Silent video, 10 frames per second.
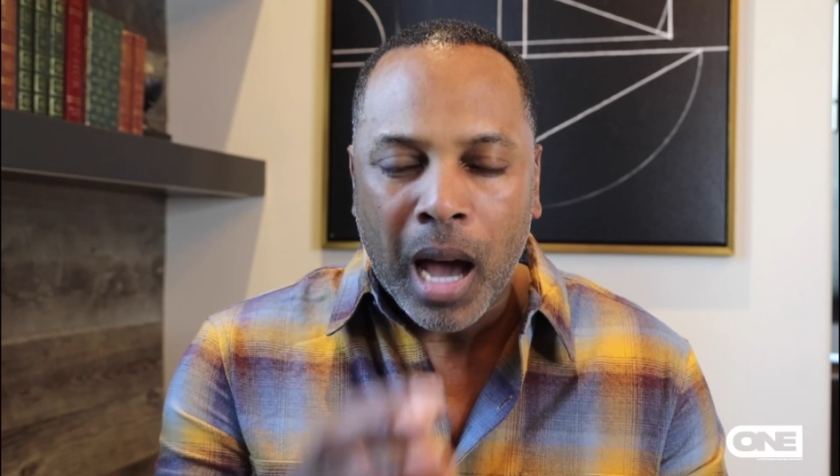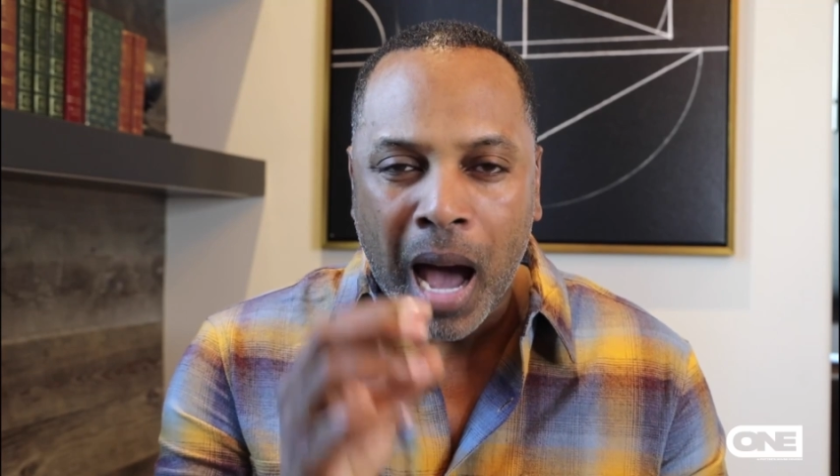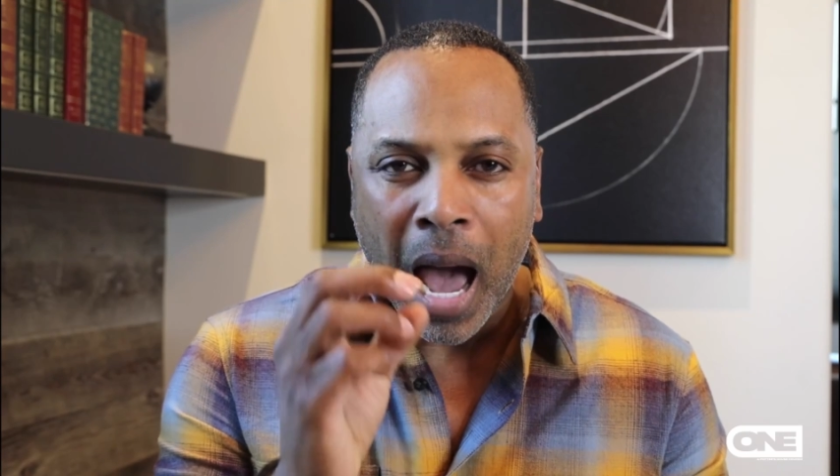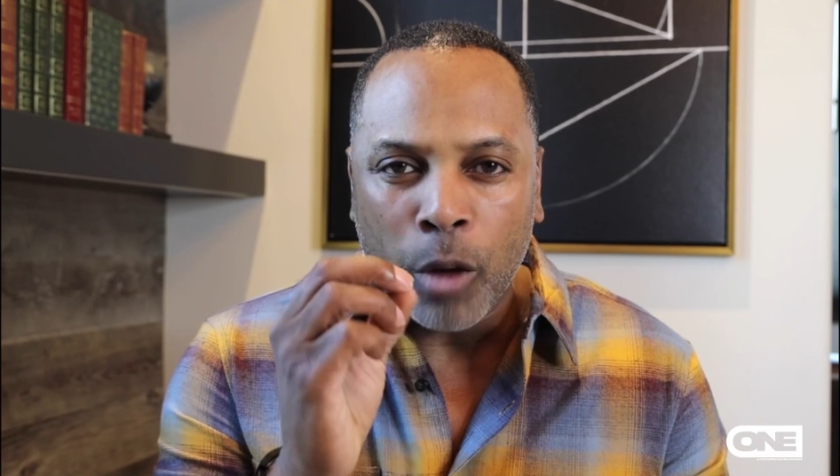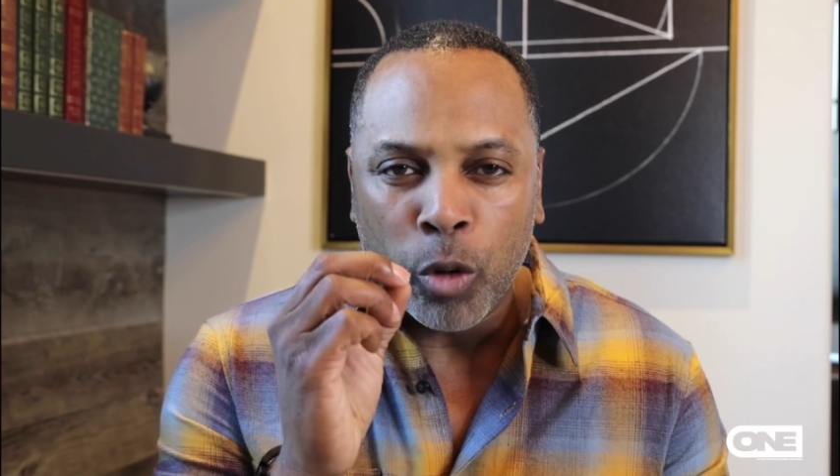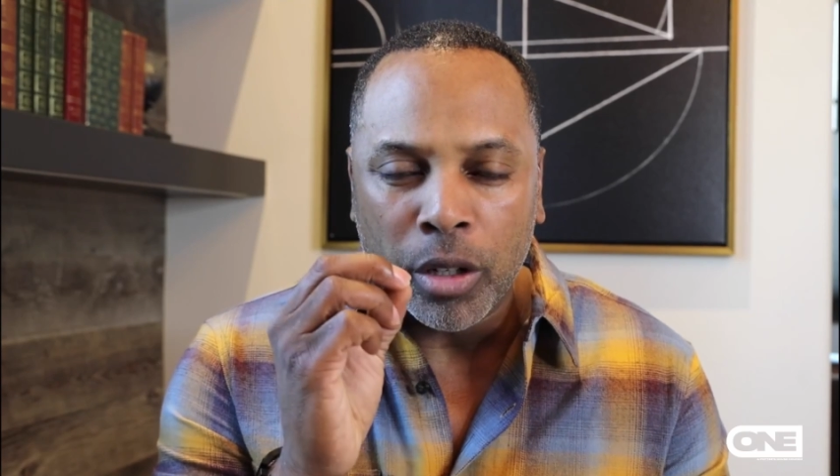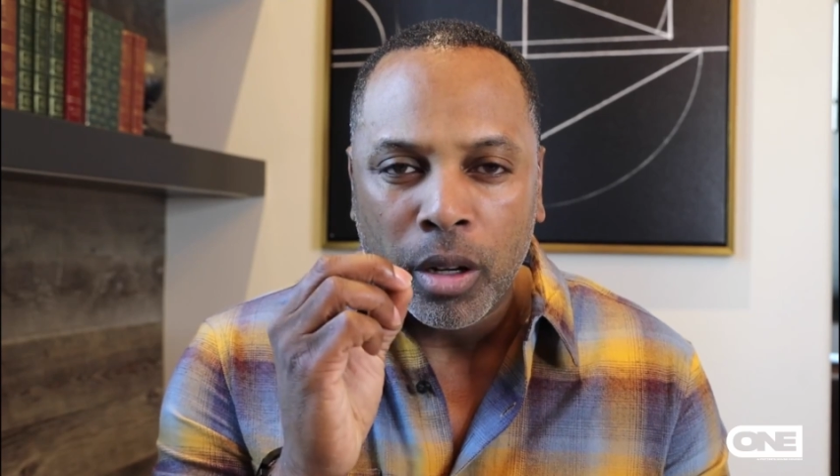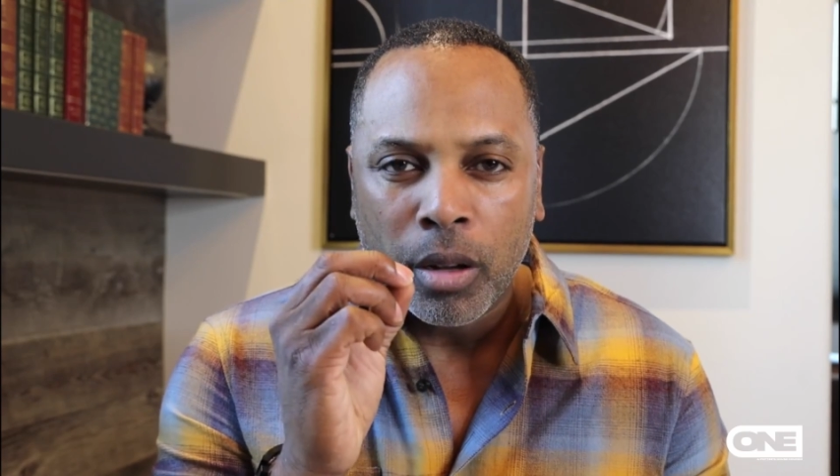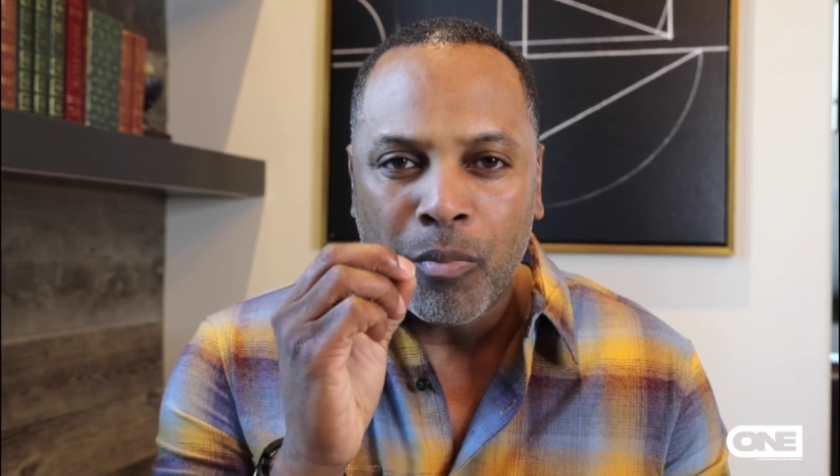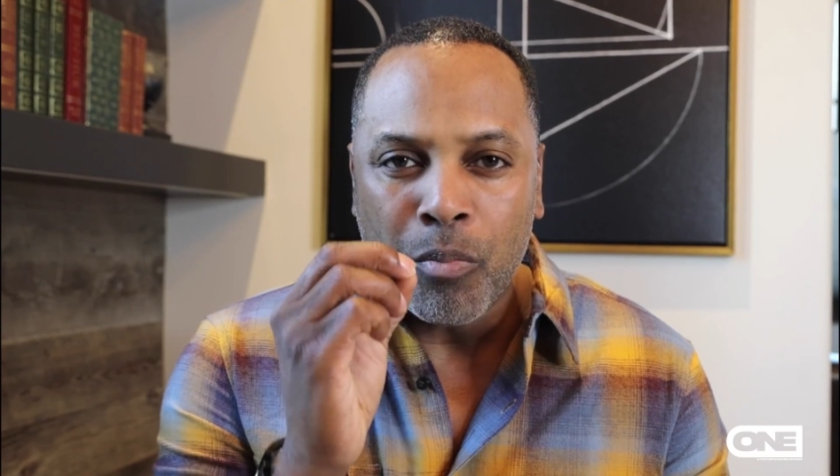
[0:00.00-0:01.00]
I
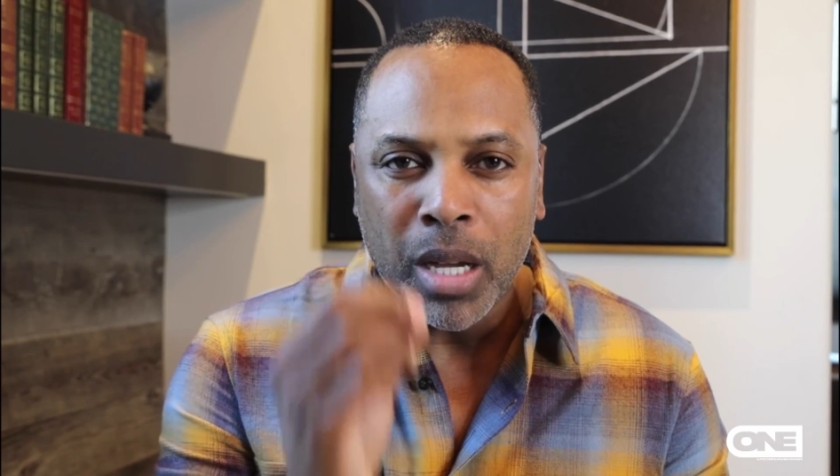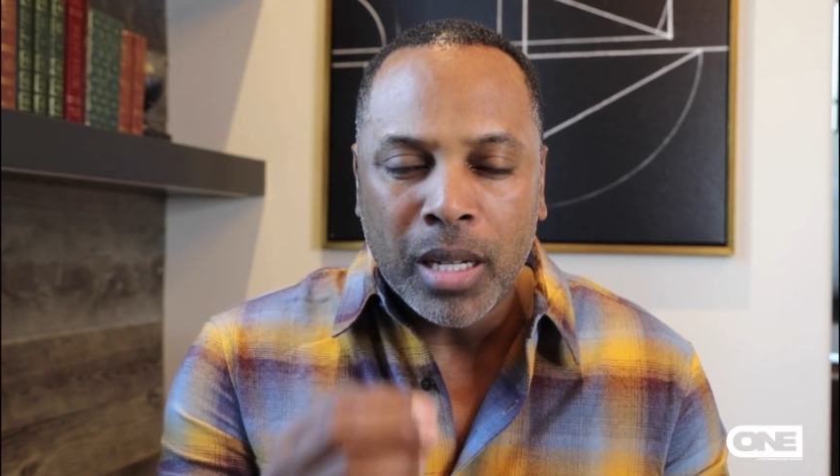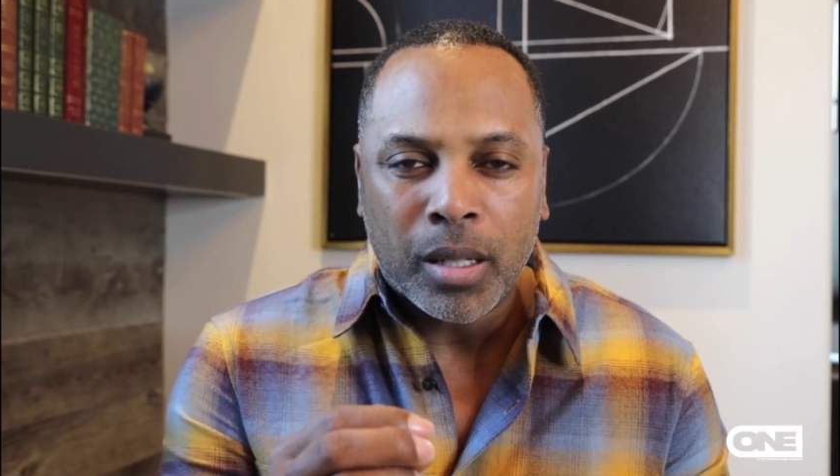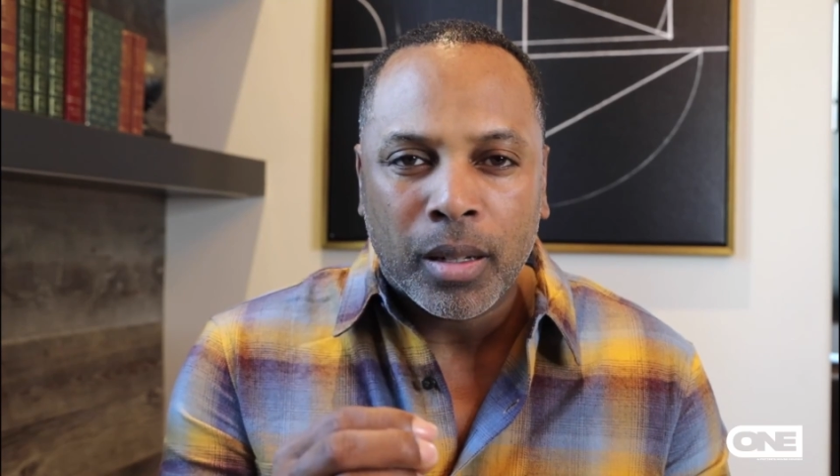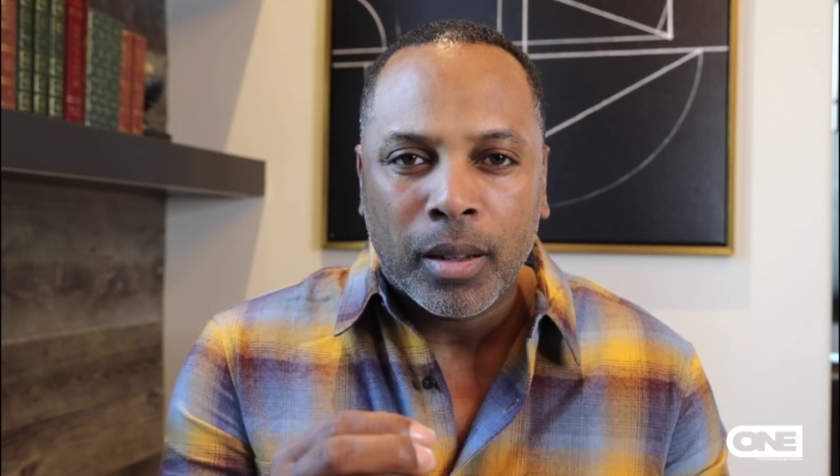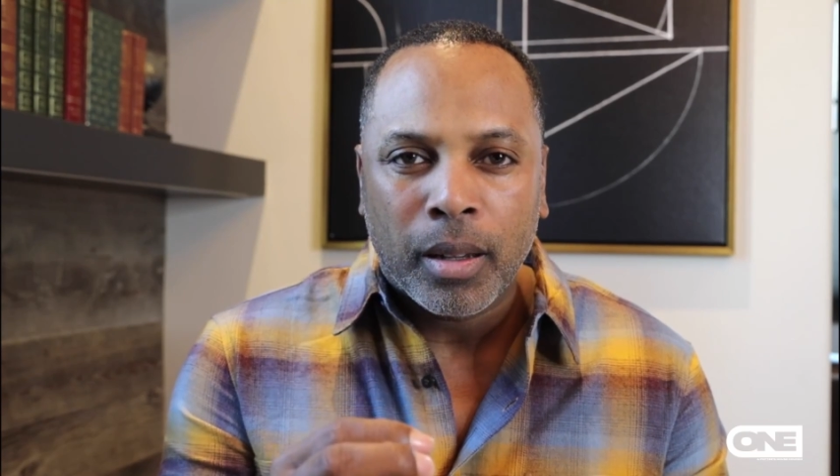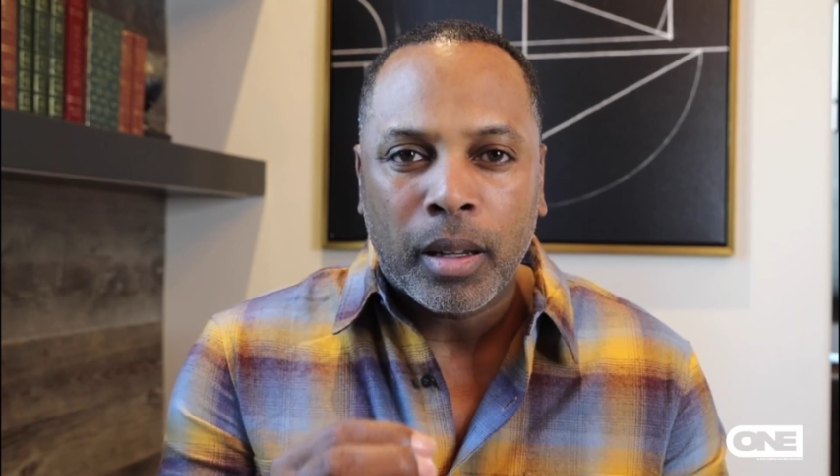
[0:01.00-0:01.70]
would meet